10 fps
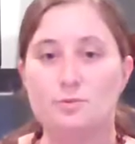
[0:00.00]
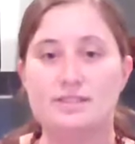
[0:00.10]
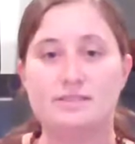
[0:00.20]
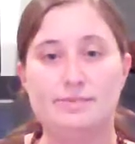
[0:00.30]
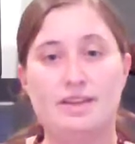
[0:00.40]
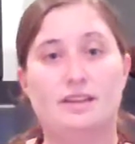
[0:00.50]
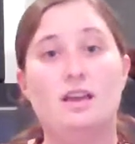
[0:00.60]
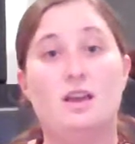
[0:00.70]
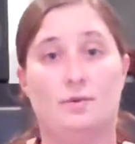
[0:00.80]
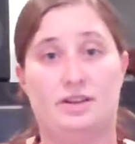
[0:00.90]
Reason being,
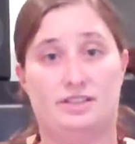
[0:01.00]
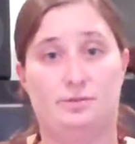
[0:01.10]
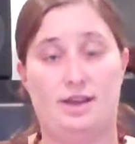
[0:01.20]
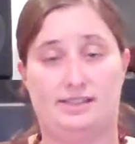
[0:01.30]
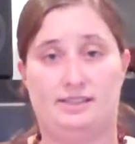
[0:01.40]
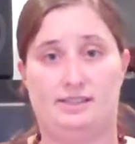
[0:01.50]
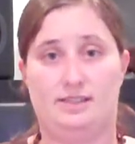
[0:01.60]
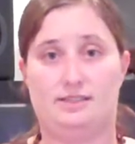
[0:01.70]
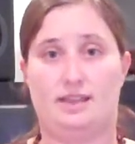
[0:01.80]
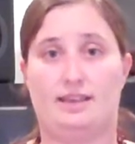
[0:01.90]
when it's at rest, it
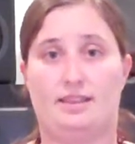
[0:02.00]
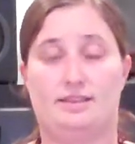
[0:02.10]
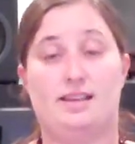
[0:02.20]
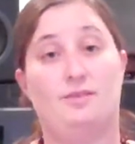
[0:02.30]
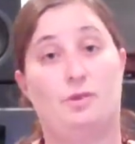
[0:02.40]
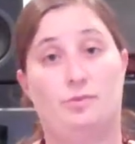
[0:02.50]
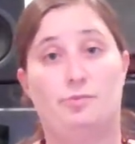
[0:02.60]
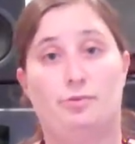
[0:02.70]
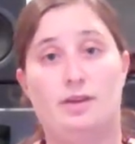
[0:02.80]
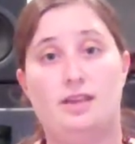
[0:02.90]
sits like this. And when we
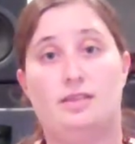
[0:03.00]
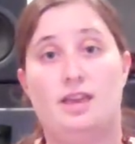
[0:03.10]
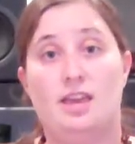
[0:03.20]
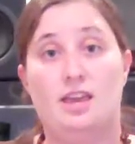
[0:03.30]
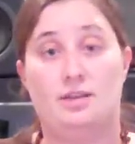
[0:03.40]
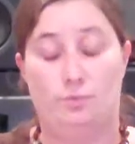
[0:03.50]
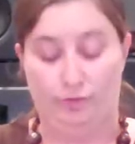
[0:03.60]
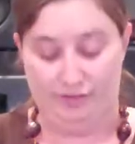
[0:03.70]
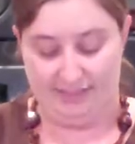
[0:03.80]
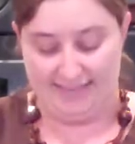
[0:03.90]
breathe, it
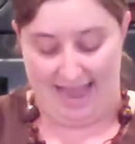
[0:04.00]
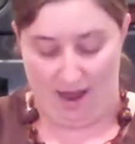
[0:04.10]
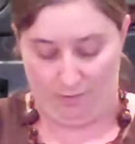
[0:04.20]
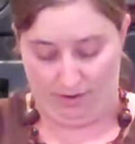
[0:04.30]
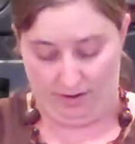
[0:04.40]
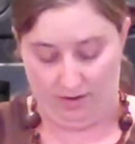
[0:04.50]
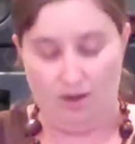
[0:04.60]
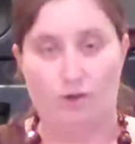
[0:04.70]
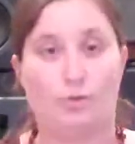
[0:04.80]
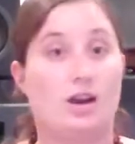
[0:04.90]
moves down.
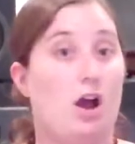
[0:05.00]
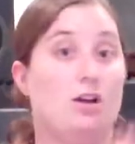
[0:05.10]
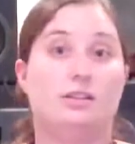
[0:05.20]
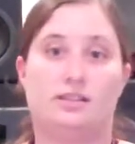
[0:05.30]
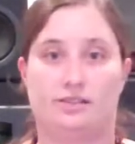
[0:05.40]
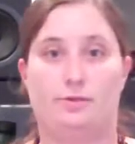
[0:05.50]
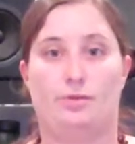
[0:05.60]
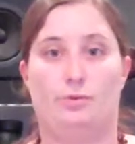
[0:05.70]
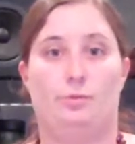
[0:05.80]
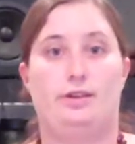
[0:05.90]
Regardless of
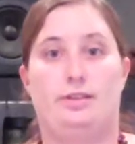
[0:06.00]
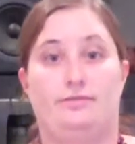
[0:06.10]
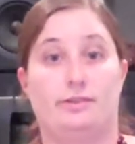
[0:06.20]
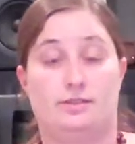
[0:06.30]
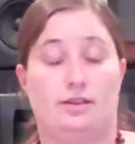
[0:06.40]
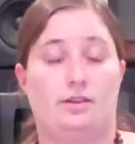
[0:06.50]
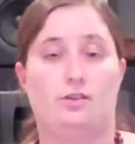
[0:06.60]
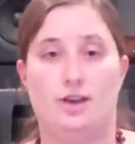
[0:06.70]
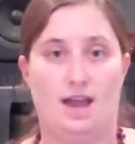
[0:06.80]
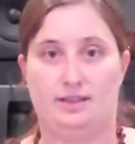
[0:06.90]
whether we're breathing for singing
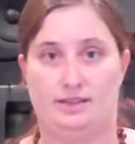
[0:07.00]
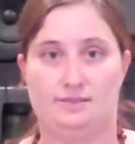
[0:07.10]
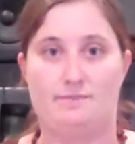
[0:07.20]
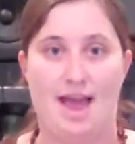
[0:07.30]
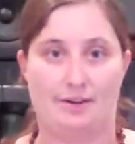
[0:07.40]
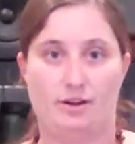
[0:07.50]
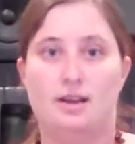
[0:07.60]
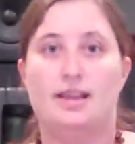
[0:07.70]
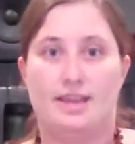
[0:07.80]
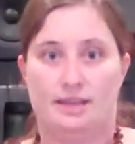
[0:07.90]
or not, it doesn't matter.
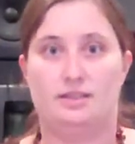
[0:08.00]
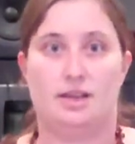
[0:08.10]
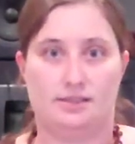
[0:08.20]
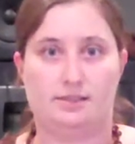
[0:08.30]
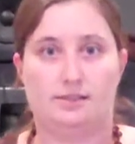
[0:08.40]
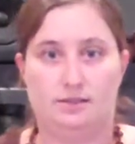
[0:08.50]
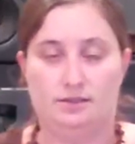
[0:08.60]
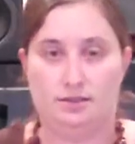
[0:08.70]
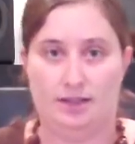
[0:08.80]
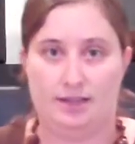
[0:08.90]
It does,
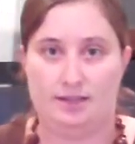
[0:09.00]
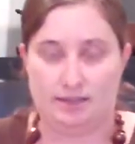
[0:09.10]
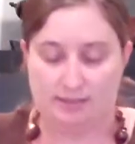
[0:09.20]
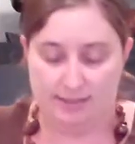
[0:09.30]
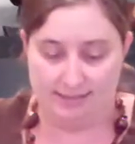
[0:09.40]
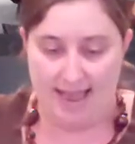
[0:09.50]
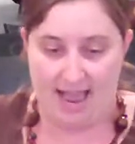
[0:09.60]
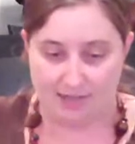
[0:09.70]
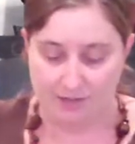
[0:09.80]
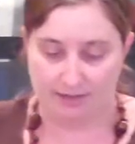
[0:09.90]
it does this
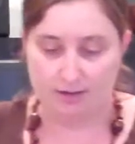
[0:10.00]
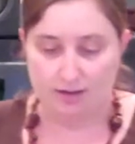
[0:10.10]
action.